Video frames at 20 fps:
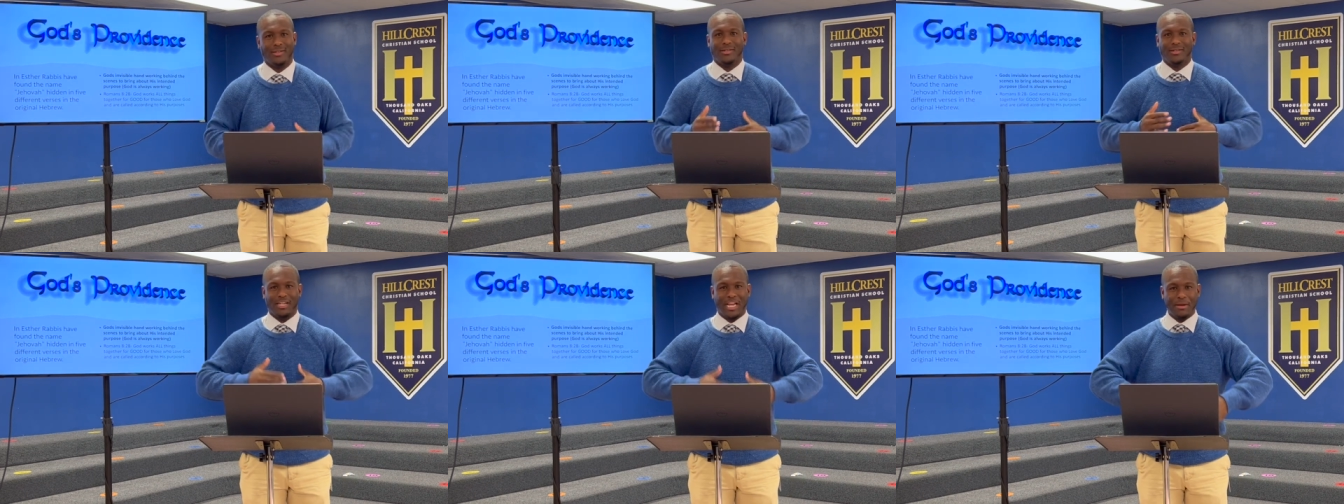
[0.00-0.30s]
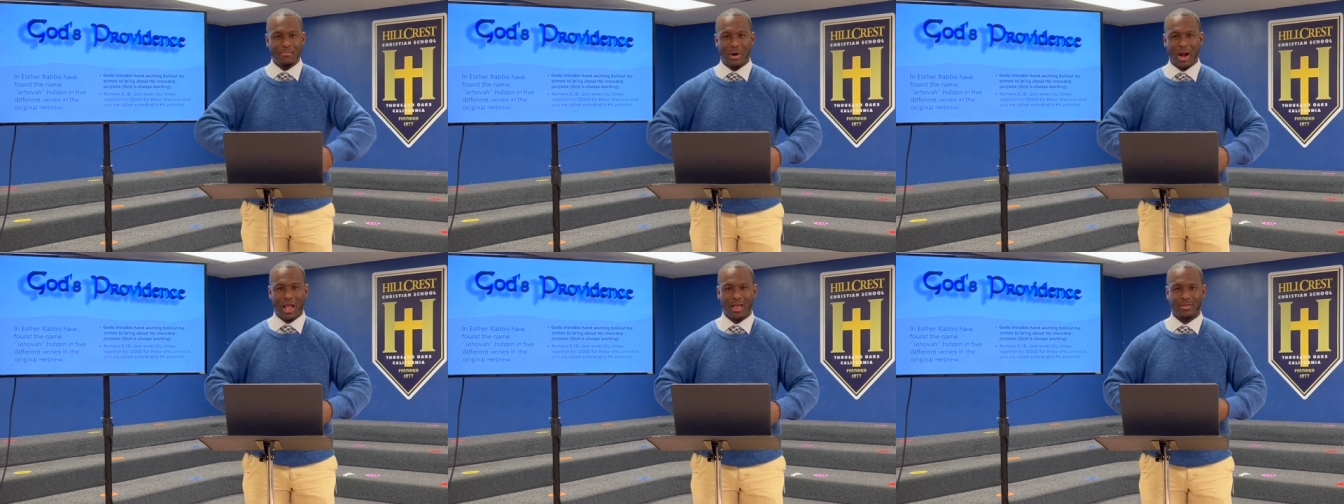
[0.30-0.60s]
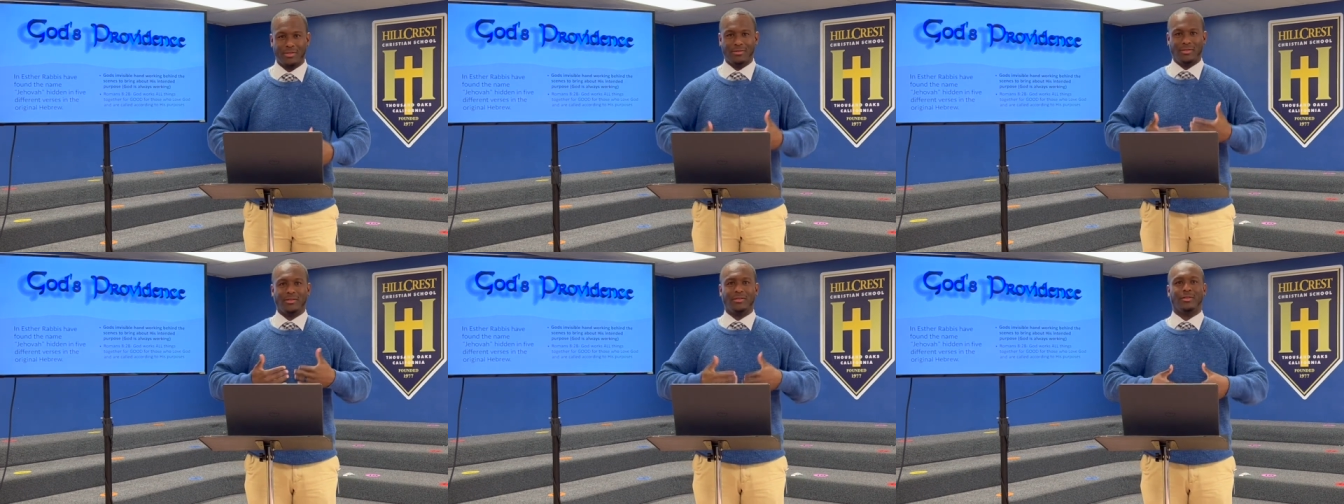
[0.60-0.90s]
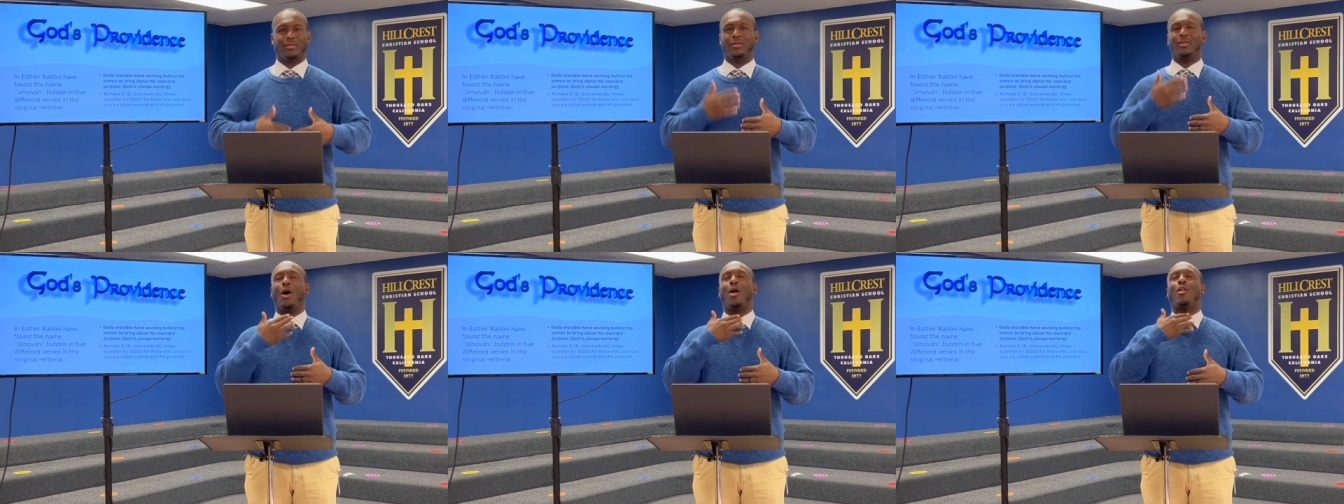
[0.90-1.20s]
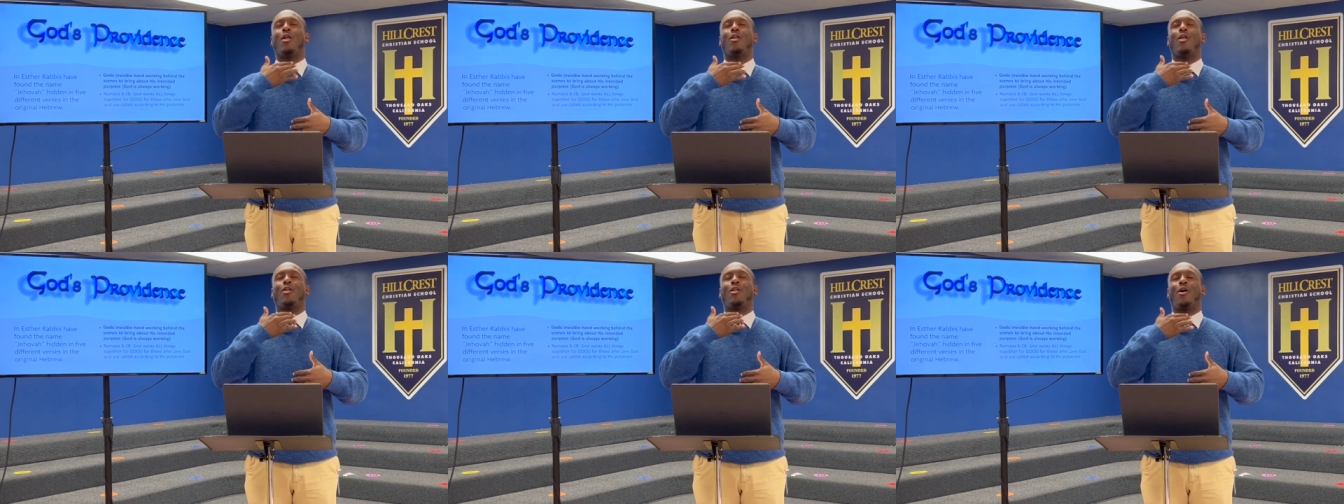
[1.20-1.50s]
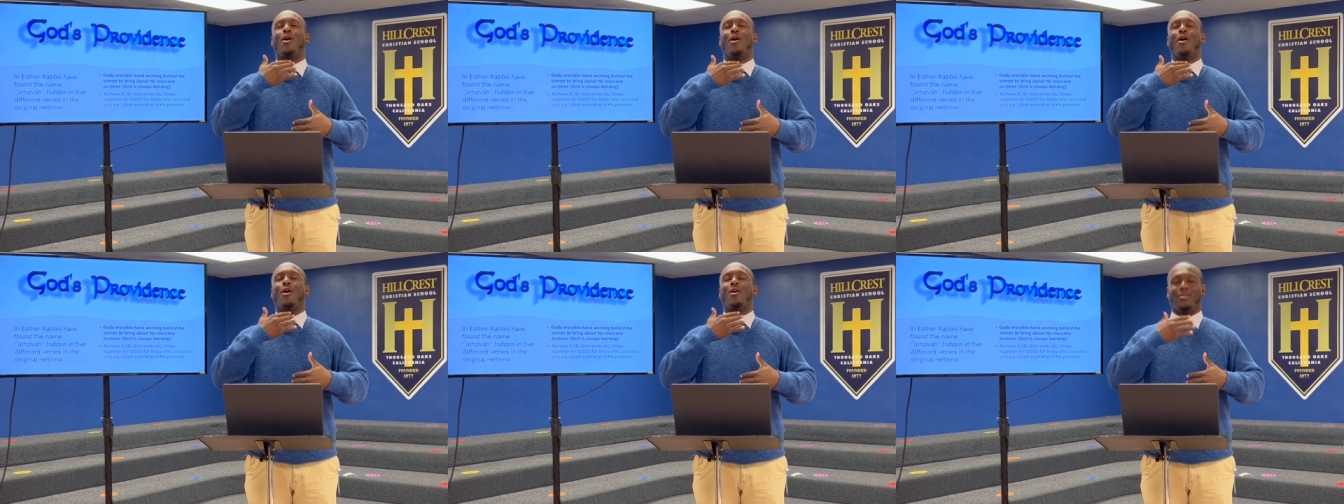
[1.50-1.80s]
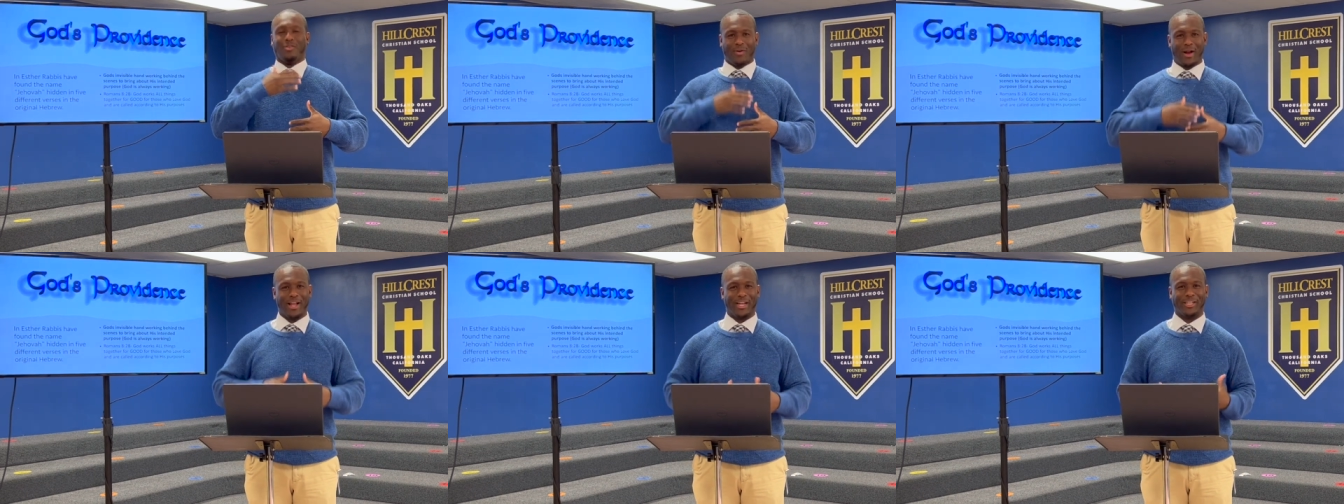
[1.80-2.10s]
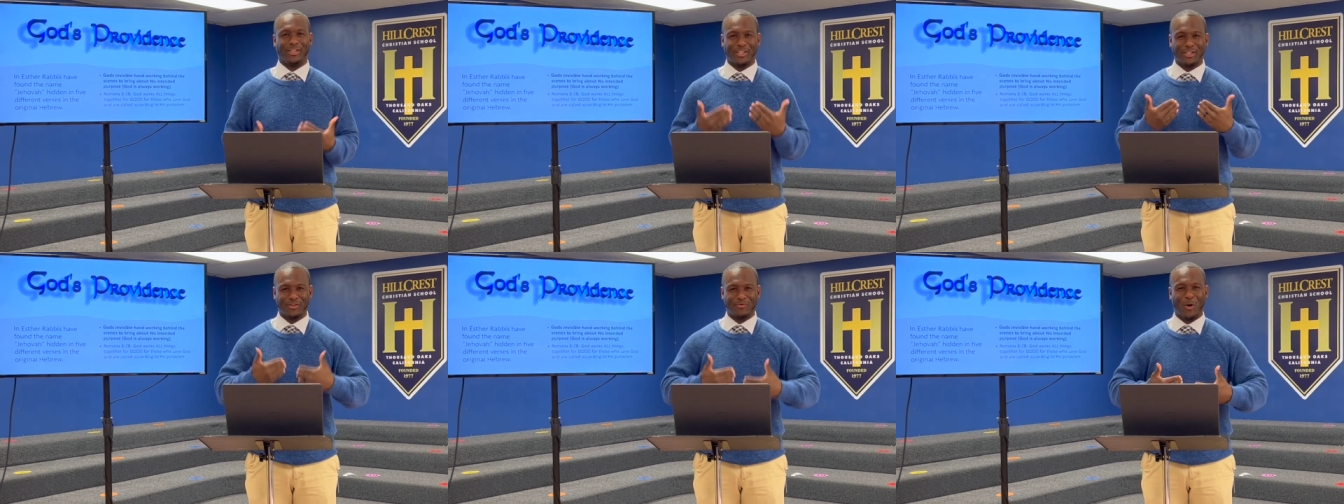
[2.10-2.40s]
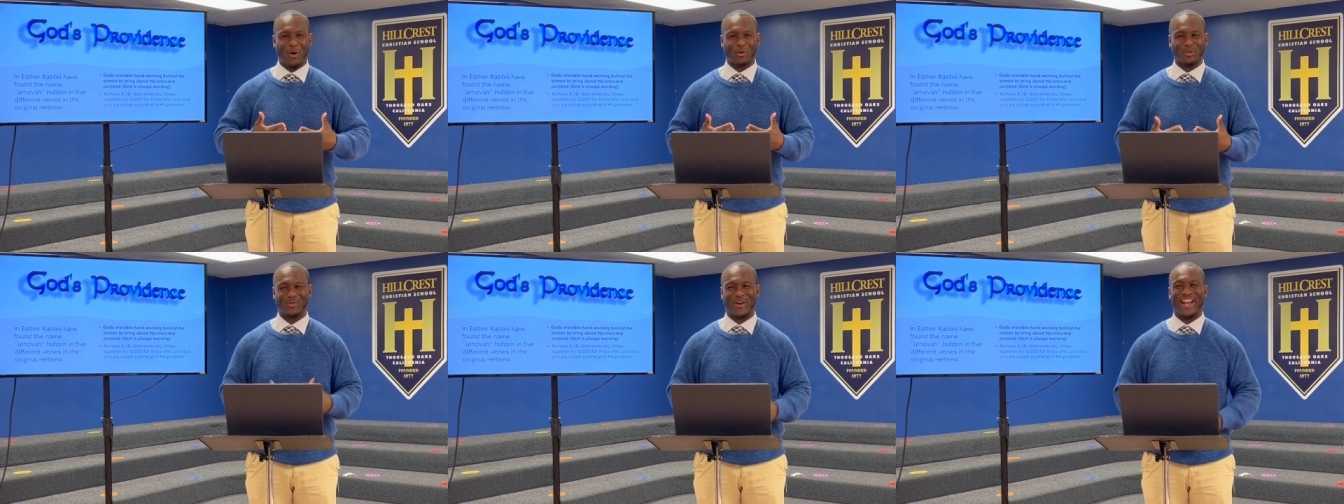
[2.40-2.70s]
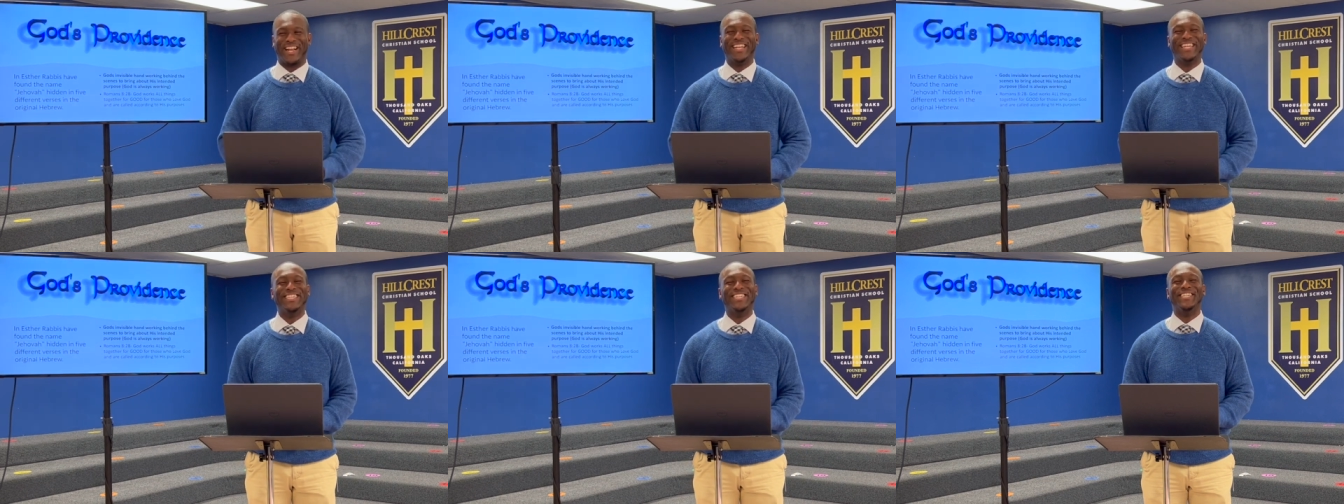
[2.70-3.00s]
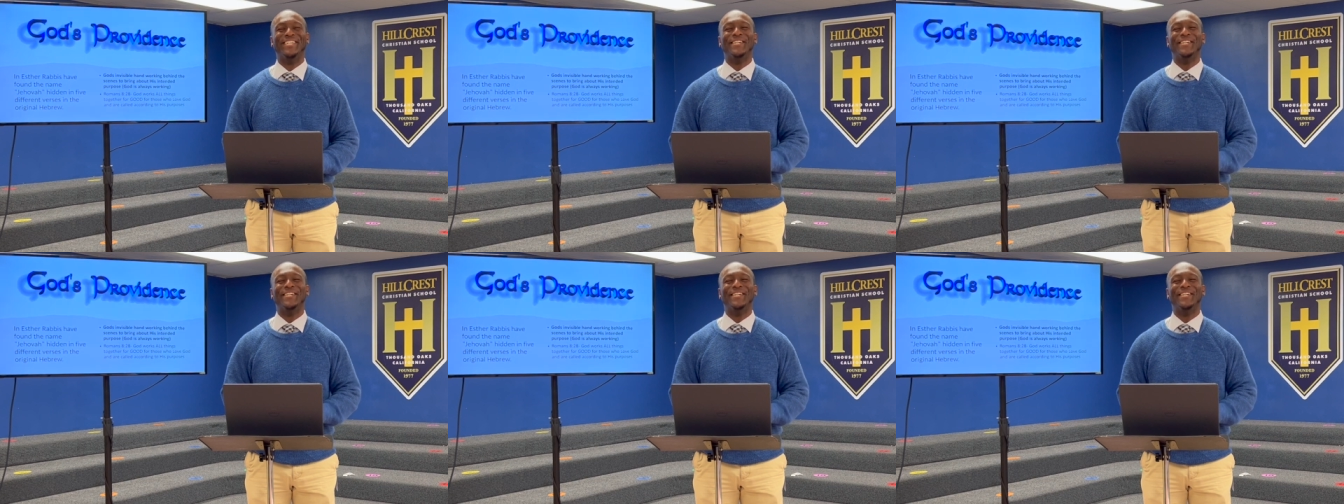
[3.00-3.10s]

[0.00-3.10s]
Deep breath. La la la la. Right. Get, get your vocals ready.